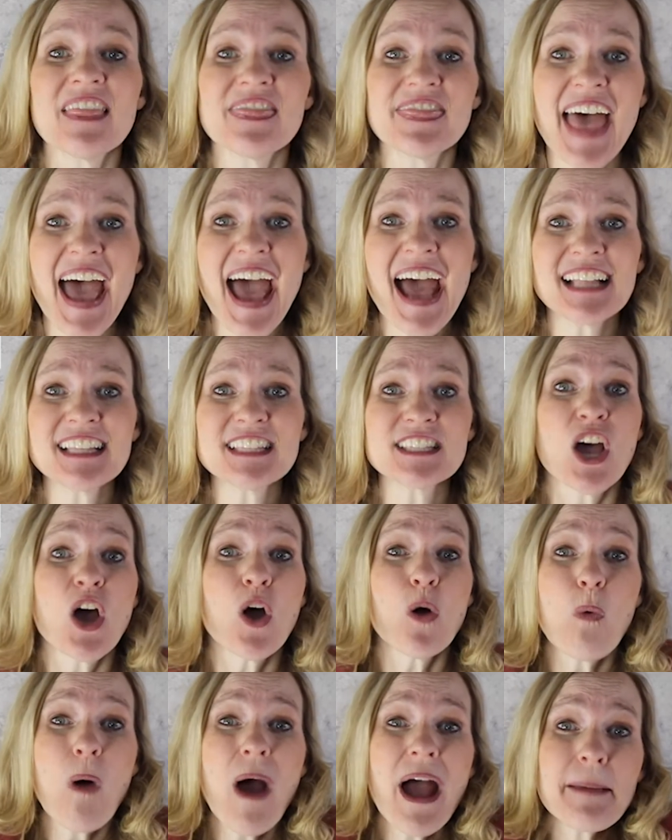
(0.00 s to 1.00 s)
That's
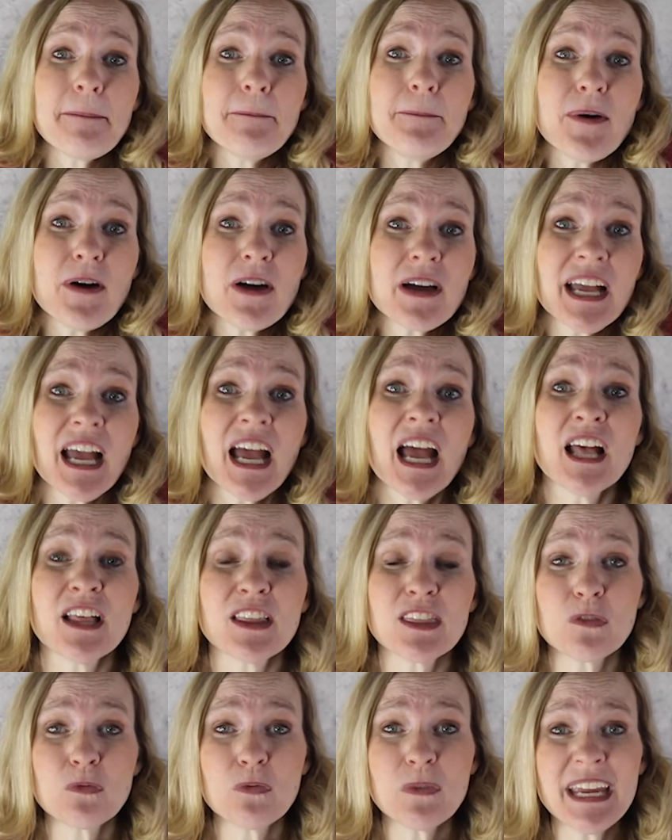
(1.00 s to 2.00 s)
why book
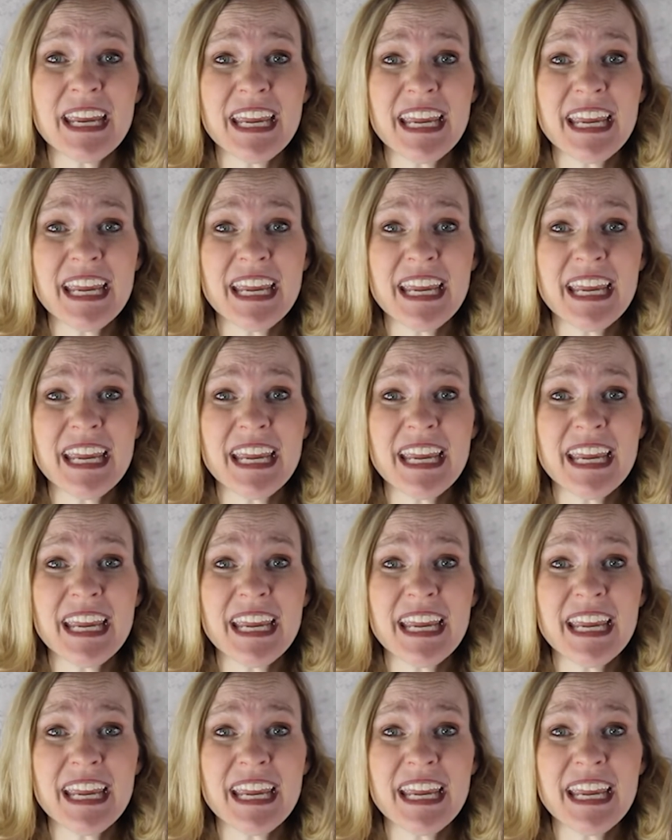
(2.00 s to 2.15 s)
3